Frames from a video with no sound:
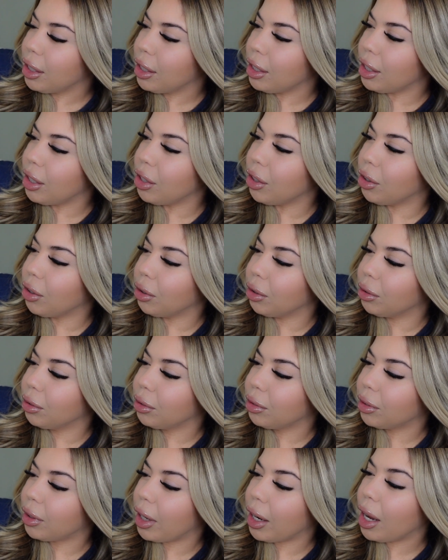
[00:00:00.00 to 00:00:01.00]
you know,
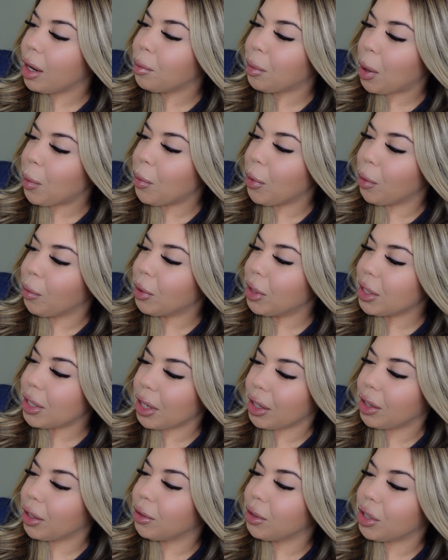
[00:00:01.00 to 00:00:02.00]
I had my moments.
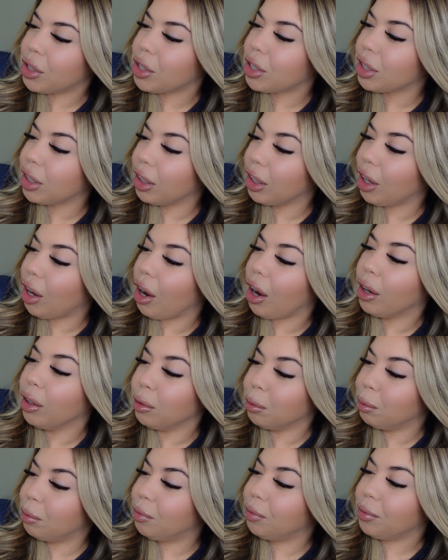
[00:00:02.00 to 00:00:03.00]
Like, there was just a lot
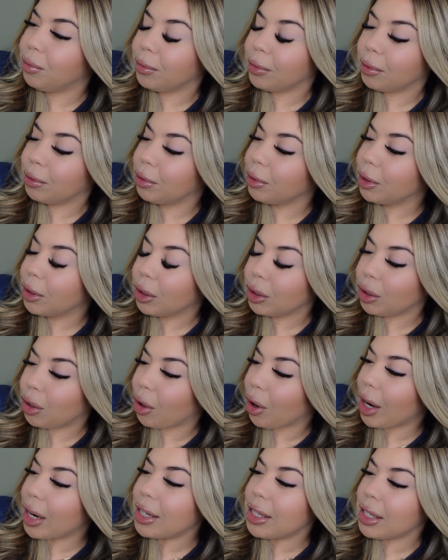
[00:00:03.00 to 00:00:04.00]
of
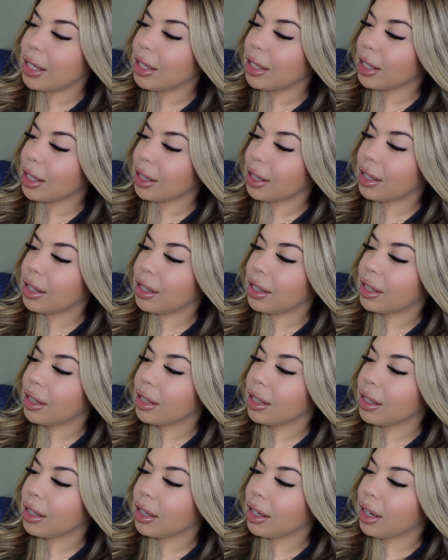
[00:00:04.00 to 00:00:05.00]
craziness
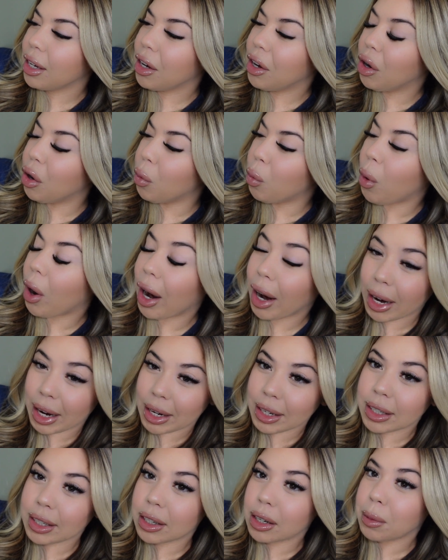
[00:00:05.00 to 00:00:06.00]
why I
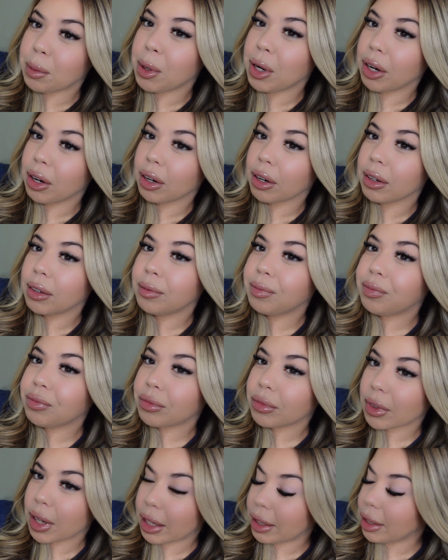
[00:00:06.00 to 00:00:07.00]
ended up here
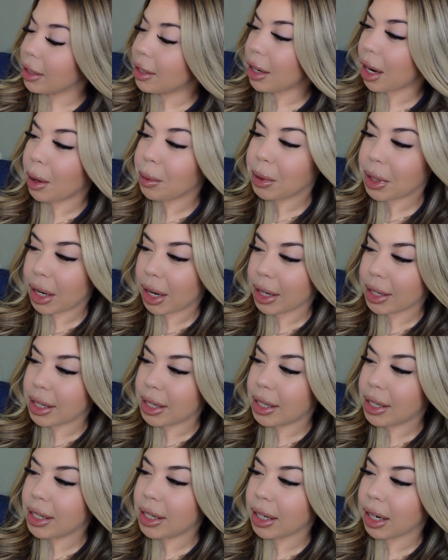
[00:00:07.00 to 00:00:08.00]
at the time that I
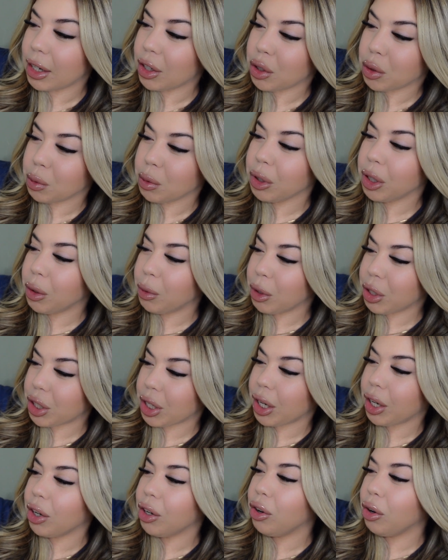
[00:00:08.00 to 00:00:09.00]
did. And I just really wish
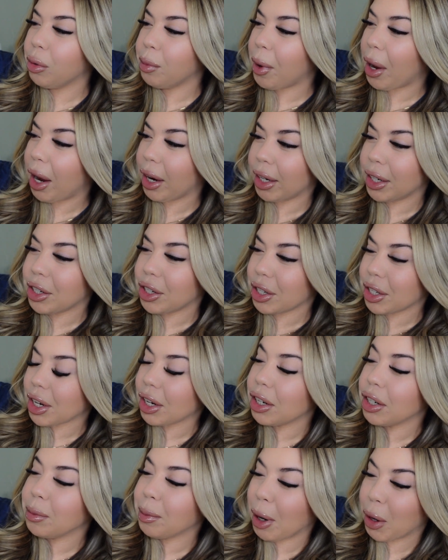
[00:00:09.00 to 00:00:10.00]
I could go back and just
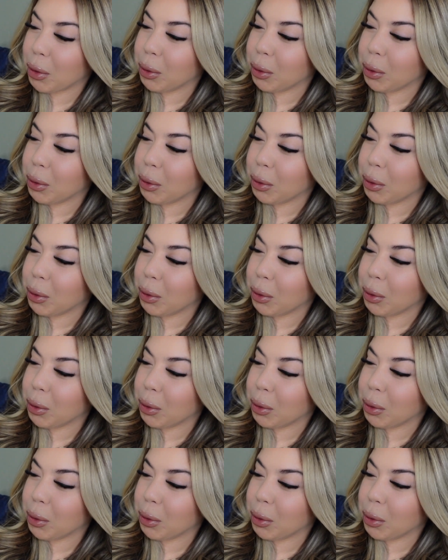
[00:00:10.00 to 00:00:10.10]
hug